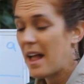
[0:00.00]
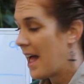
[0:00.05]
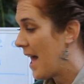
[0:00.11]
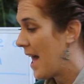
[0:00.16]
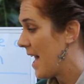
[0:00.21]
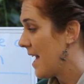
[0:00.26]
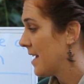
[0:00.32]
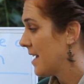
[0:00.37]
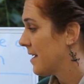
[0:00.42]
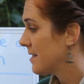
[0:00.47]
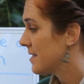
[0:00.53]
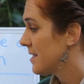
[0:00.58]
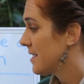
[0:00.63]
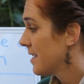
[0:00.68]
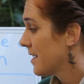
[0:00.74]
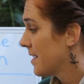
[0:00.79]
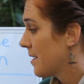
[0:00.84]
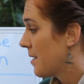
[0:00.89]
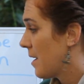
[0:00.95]
and
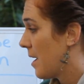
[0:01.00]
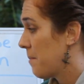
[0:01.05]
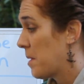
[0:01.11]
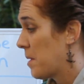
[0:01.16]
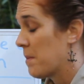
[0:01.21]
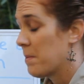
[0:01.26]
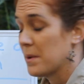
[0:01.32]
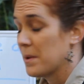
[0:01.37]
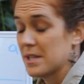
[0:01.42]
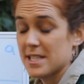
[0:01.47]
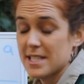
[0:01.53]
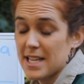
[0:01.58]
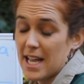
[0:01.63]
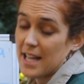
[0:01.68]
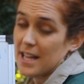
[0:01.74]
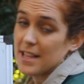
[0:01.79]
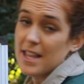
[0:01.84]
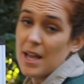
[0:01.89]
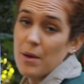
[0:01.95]
people
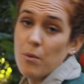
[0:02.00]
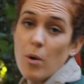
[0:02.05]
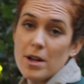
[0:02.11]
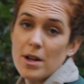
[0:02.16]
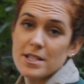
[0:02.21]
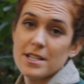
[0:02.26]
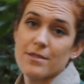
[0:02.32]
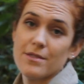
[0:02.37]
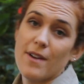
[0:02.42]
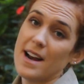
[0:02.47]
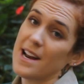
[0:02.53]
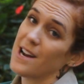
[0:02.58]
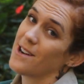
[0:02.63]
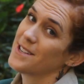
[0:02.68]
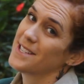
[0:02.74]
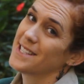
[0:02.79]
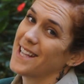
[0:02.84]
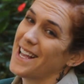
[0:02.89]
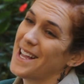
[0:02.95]
decided they wanted
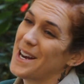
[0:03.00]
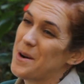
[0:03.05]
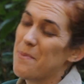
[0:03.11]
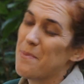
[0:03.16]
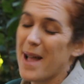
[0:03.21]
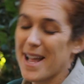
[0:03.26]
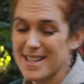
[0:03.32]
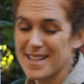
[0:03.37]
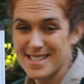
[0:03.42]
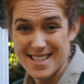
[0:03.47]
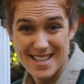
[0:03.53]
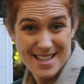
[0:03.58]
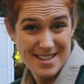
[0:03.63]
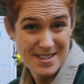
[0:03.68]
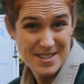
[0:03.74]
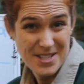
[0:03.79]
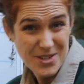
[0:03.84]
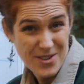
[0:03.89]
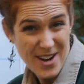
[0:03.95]
red-eared slider pets in
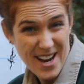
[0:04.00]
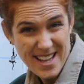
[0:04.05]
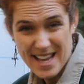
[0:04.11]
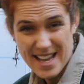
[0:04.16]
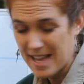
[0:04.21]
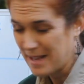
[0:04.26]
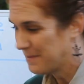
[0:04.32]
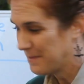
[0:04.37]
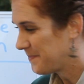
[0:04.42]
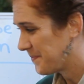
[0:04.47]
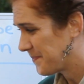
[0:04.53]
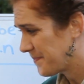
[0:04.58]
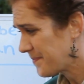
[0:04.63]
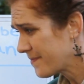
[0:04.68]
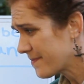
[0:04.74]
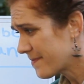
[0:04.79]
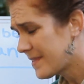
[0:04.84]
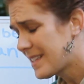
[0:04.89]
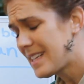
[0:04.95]
Australia.
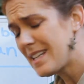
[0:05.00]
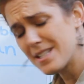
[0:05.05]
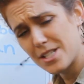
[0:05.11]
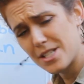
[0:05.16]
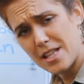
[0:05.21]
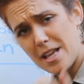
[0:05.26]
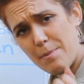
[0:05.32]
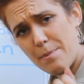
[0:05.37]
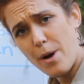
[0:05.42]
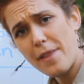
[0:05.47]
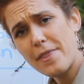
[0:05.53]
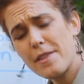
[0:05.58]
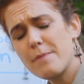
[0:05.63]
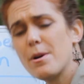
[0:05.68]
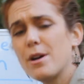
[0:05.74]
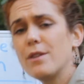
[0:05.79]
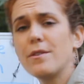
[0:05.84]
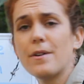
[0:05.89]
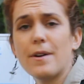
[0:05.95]
So they brought them
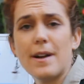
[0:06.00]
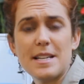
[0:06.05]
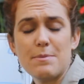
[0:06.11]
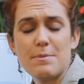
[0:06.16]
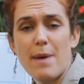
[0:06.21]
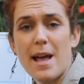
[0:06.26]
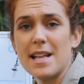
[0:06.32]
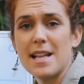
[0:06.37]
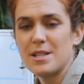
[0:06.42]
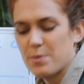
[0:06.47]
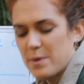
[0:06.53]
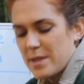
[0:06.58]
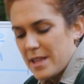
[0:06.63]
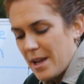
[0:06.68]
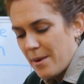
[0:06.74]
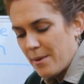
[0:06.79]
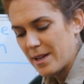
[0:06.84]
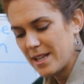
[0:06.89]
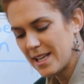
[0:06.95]
over as pets when
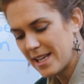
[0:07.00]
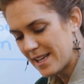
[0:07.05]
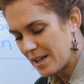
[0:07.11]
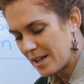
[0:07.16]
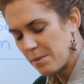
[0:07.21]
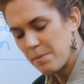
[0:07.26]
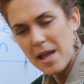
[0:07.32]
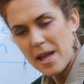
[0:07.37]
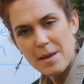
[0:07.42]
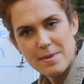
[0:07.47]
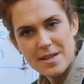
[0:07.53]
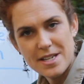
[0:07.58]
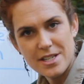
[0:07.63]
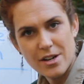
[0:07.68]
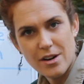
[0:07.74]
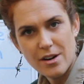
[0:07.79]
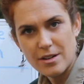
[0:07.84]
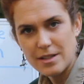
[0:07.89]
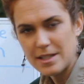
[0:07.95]
they were little baby
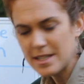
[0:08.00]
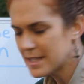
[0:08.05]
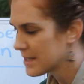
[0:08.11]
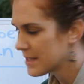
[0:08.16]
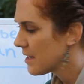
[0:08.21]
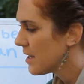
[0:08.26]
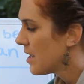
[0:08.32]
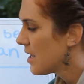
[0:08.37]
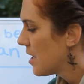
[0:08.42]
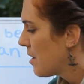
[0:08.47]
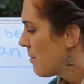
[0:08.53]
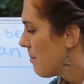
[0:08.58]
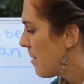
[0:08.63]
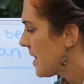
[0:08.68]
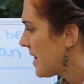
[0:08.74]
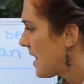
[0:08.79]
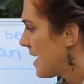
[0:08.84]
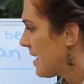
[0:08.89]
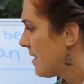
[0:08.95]
turtles,
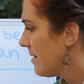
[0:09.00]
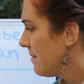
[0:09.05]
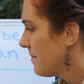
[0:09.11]
but then